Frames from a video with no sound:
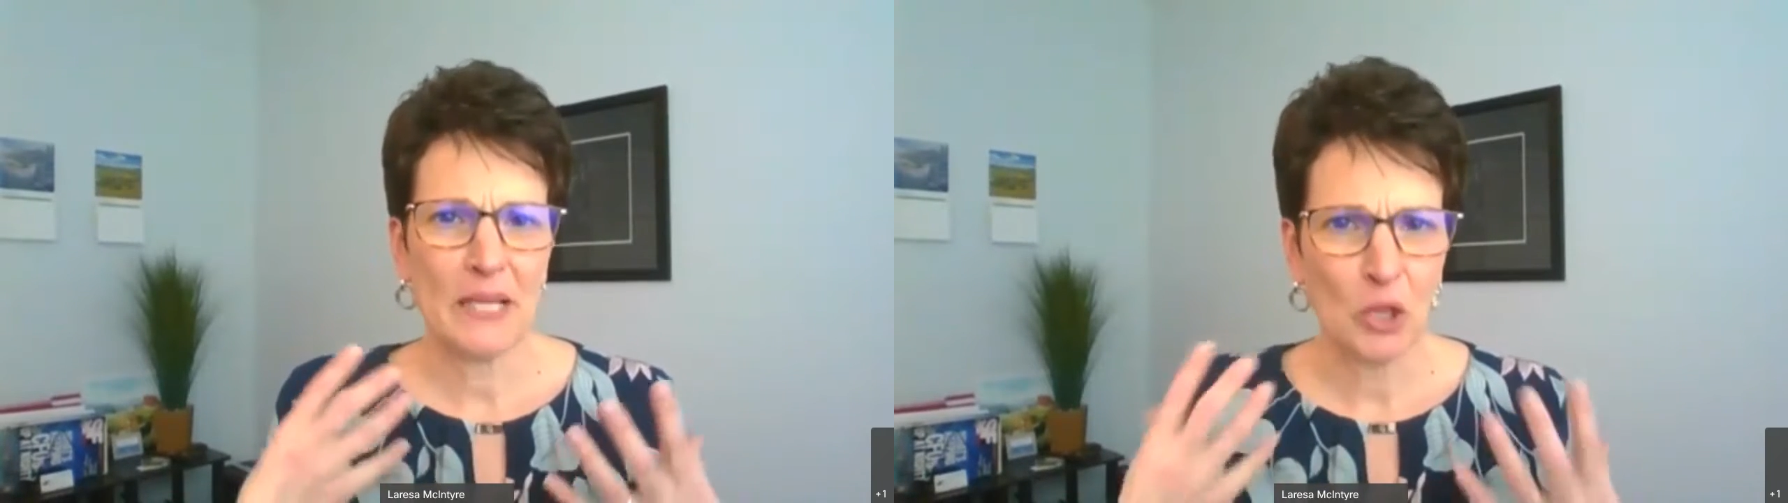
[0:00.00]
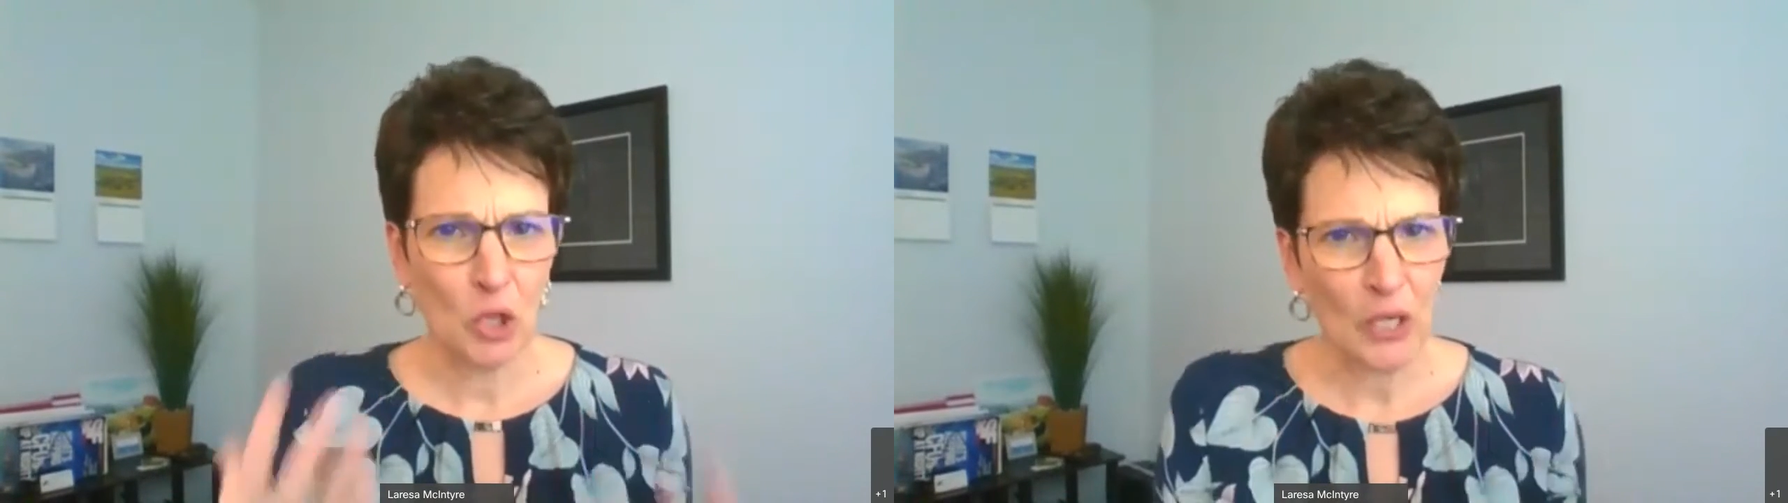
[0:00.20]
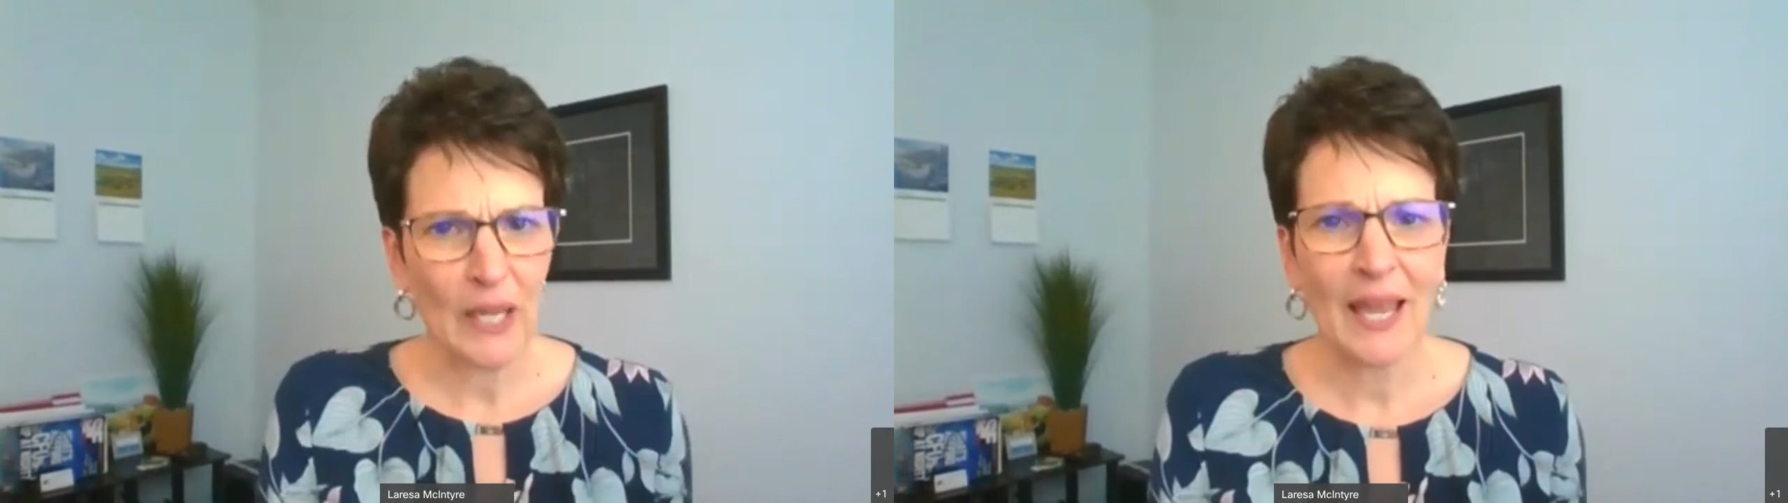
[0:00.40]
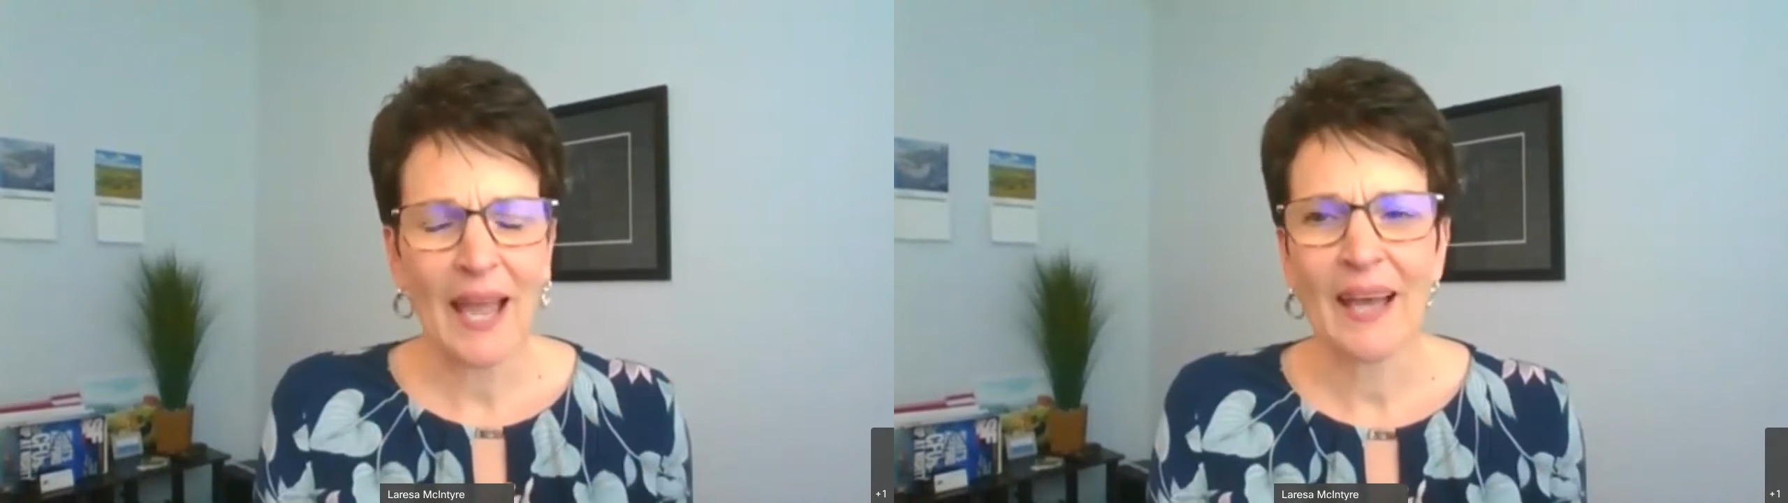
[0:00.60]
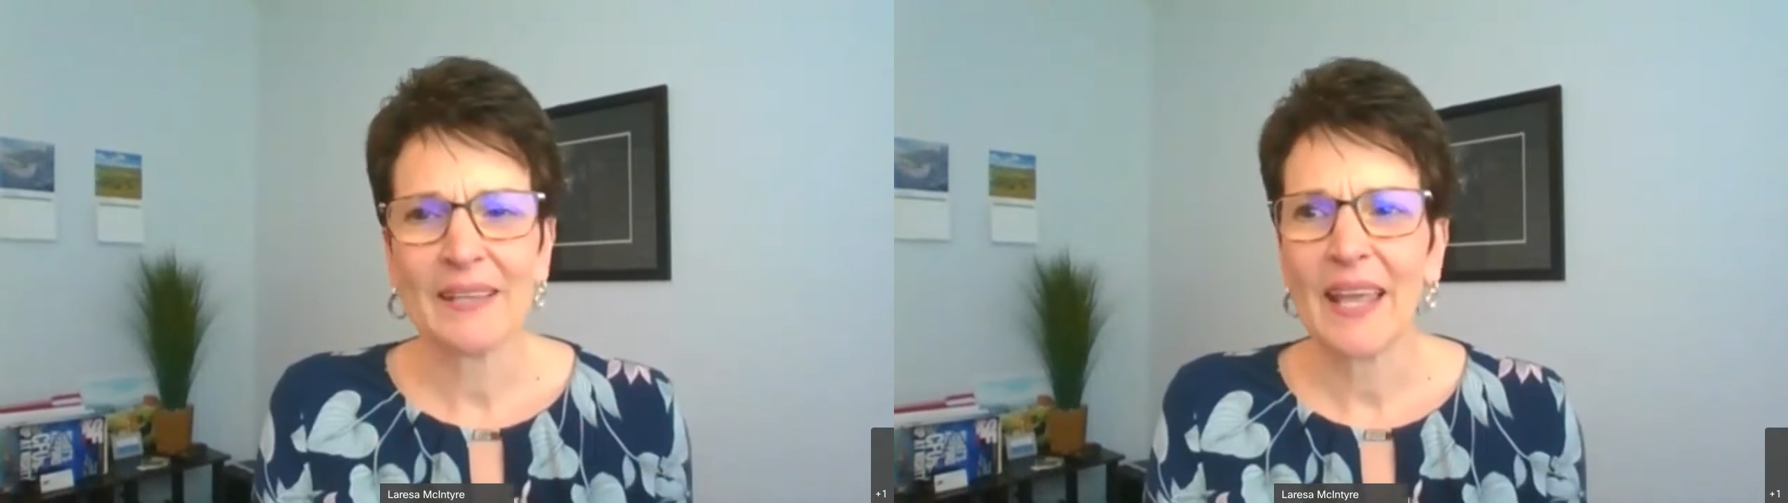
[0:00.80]
be
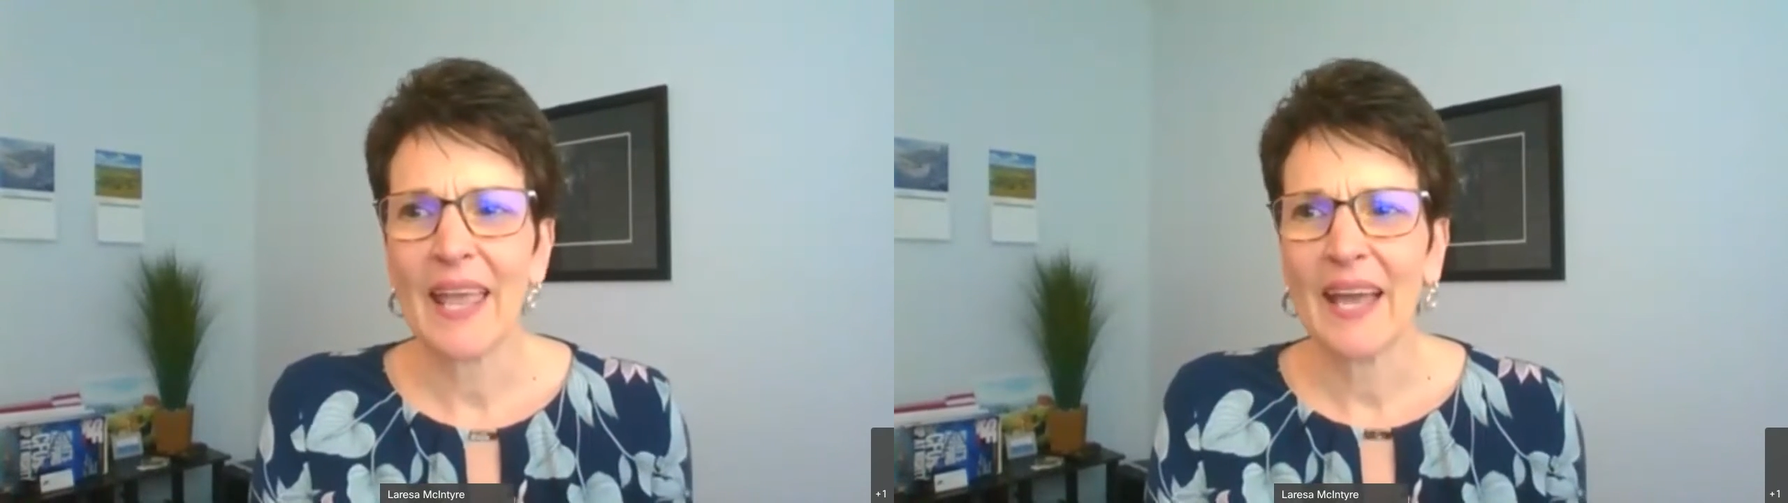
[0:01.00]
looking at.